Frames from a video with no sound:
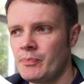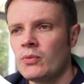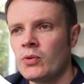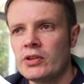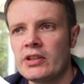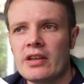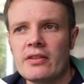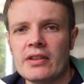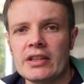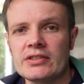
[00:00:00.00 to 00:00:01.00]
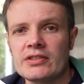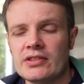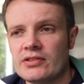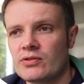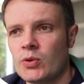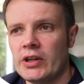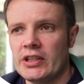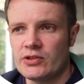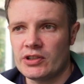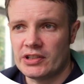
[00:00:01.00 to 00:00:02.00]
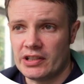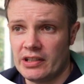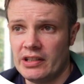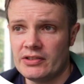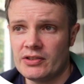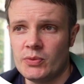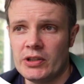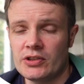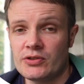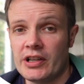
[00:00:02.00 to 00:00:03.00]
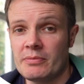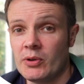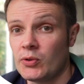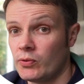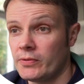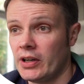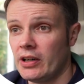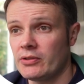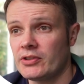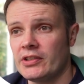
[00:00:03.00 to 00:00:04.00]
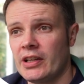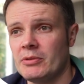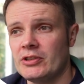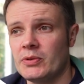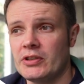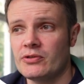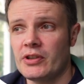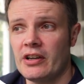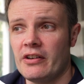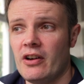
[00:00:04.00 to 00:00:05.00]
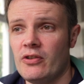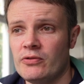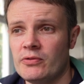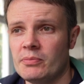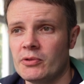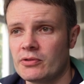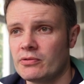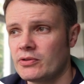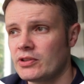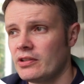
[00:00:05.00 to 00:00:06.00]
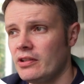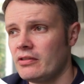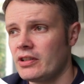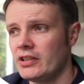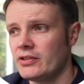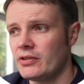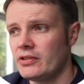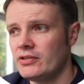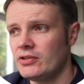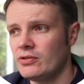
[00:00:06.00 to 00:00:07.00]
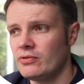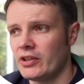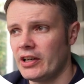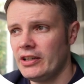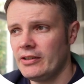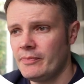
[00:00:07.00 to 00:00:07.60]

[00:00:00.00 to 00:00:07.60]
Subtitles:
One of the other things that's quite interesting is that we can create model files, and that means we can create our own models locally. So I'm going to do that.